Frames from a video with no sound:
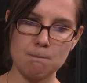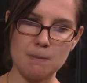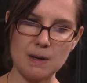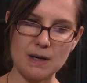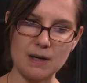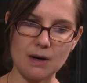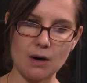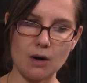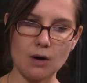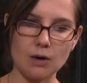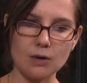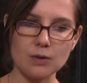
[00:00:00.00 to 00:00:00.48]

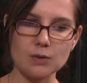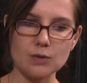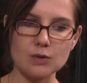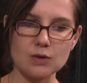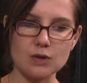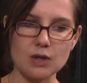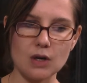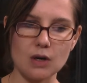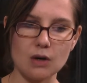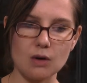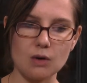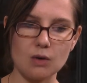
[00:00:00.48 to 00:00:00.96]
but
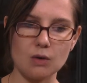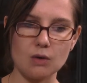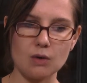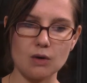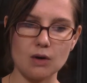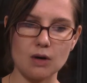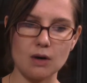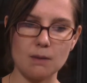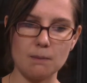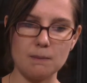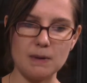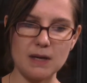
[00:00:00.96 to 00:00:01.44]

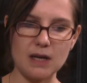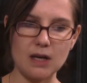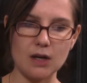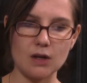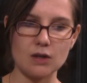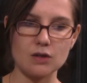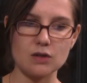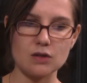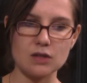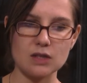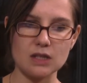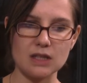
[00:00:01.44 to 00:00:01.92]
also
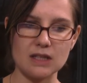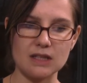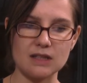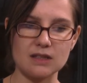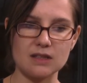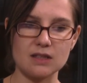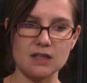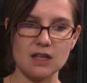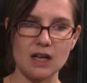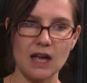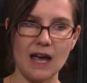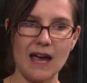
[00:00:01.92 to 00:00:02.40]
because
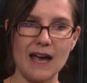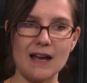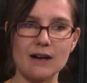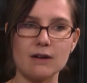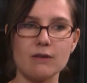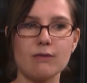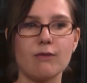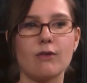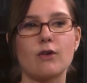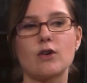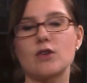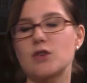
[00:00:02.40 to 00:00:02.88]
it
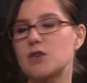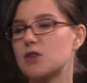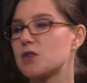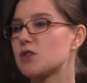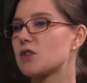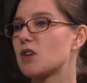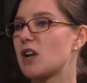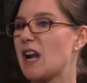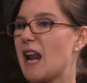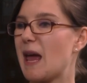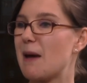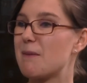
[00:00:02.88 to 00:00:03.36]

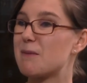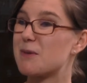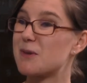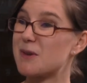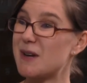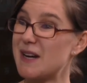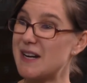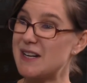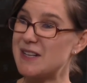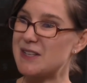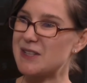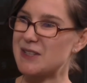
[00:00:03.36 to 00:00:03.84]
enforces
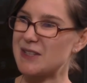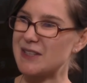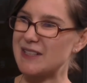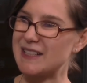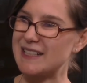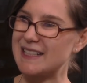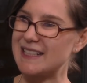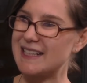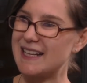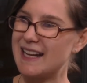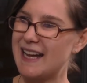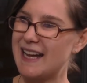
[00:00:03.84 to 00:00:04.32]
collaboration,